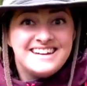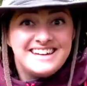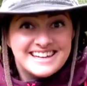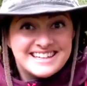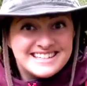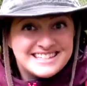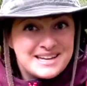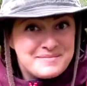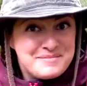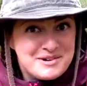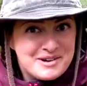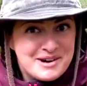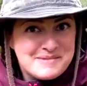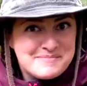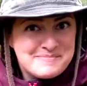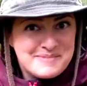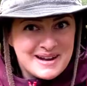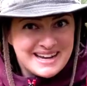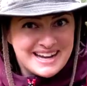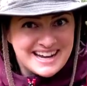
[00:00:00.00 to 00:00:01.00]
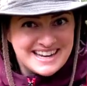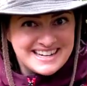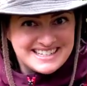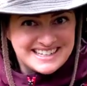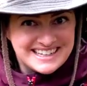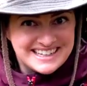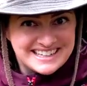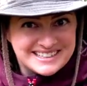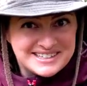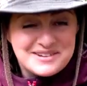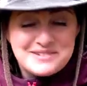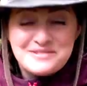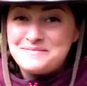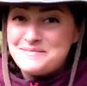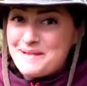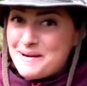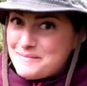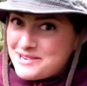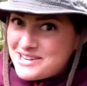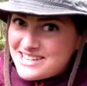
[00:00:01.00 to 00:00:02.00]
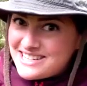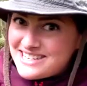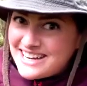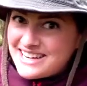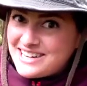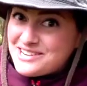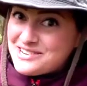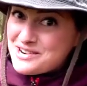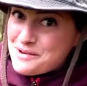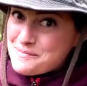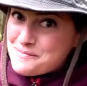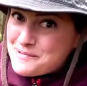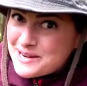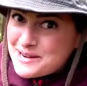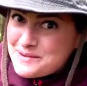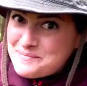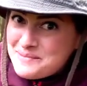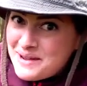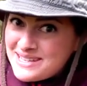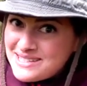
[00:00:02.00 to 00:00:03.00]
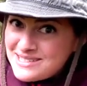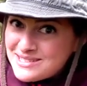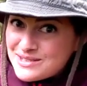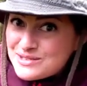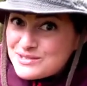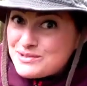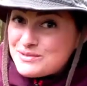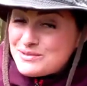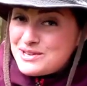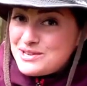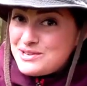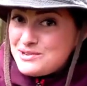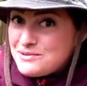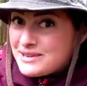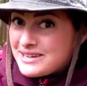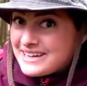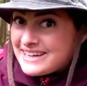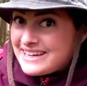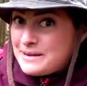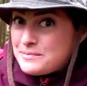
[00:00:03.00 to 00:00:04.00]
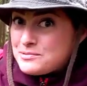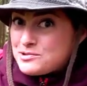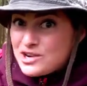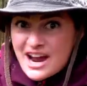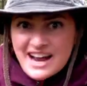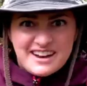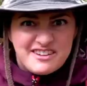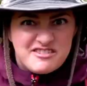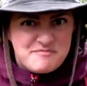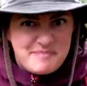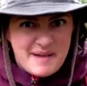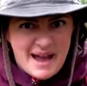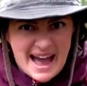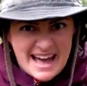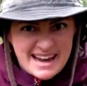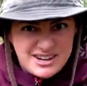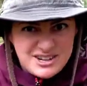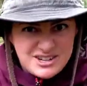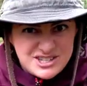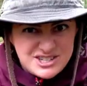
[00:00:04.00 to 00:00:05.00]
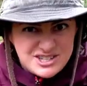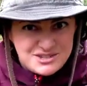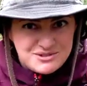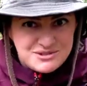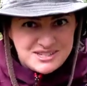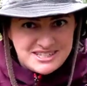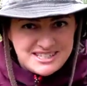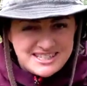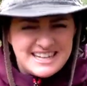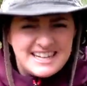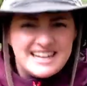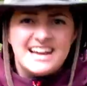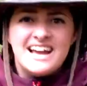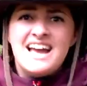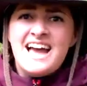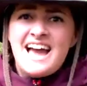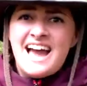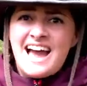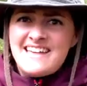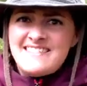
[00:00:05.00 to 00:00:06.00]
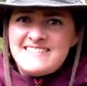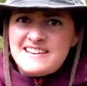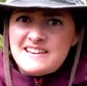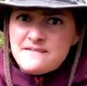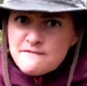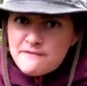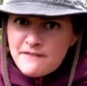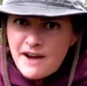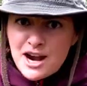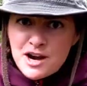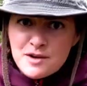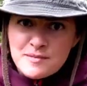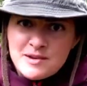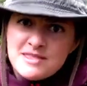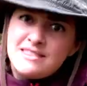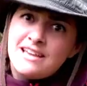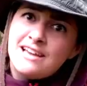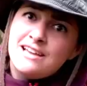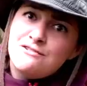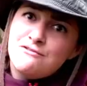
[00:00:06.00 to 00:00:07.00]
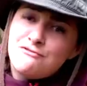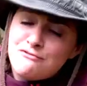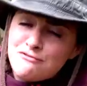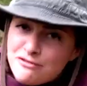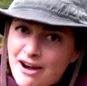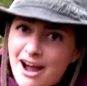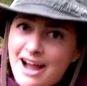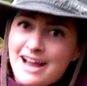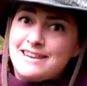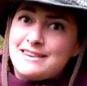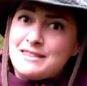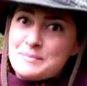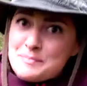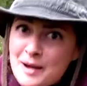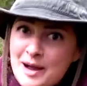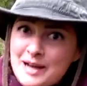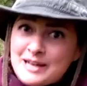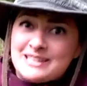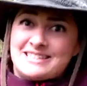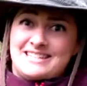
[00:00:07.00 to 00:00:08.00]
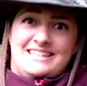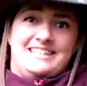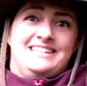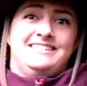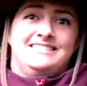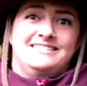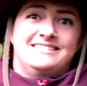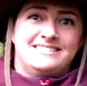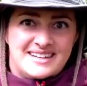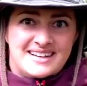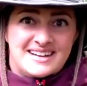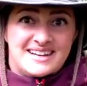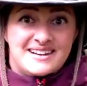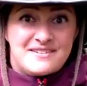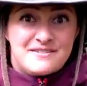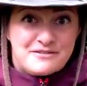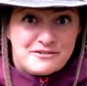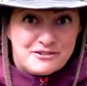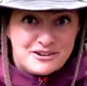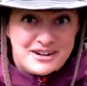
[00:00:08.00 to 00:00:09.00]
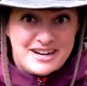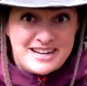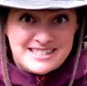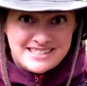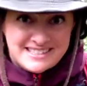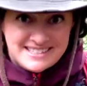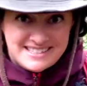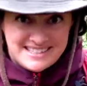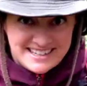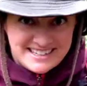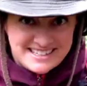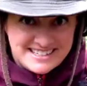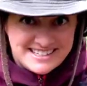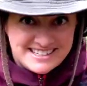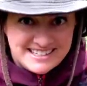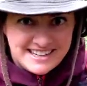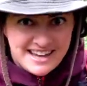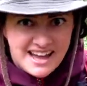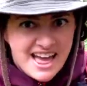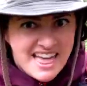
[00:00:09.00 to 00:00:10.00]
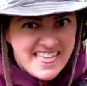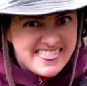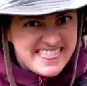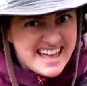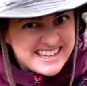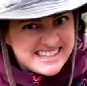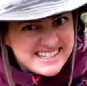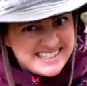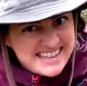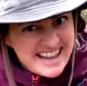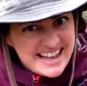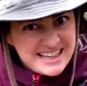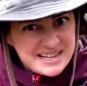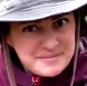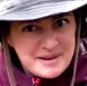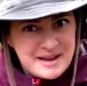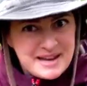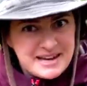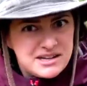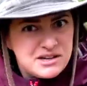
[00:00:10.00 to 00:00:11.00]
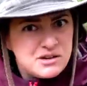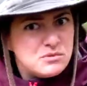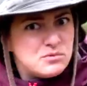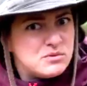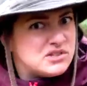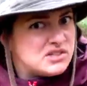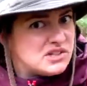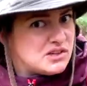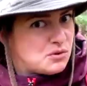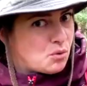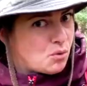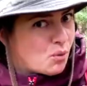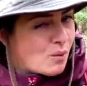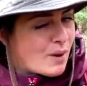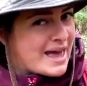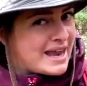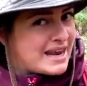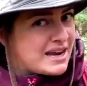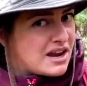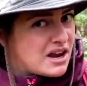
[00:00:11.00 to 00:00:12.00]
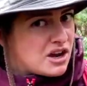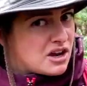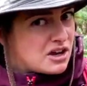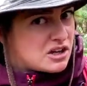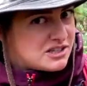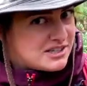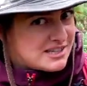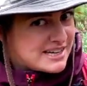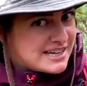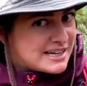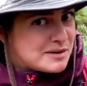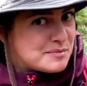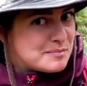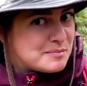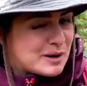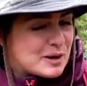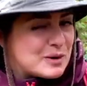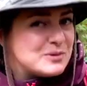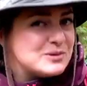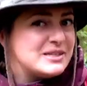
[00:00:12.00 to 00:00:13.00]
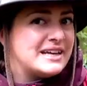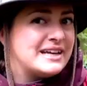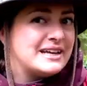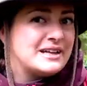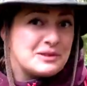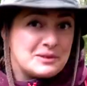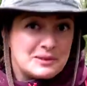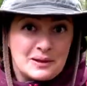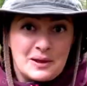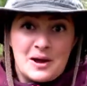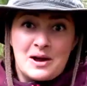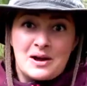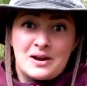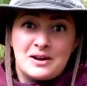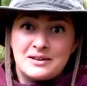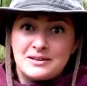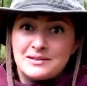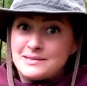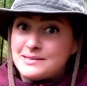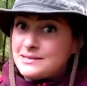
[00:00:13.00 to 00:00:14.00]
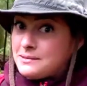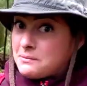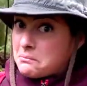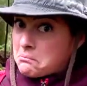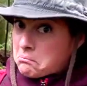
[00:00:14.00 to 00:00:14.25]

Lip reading: Next time you're out bug hunting, remember to take your notebook and pencil so that you can keep track of patterns you see and the environment that you find the bugs in. For instance, that salamander was in wet, decomposing logs.